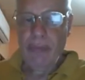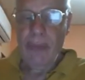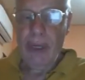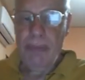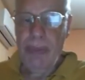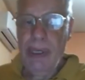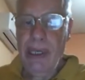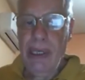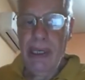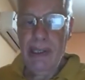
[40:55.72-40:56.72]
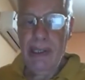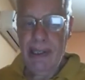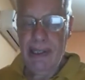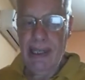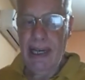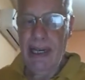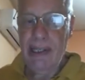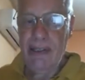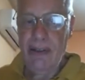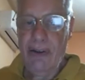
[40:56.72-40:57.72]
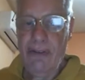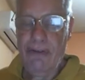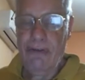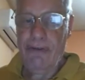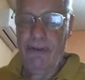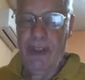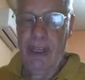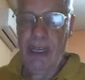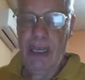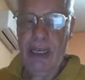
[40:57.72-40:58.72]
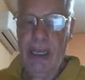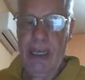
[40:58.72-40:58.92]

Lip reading: P is the size of the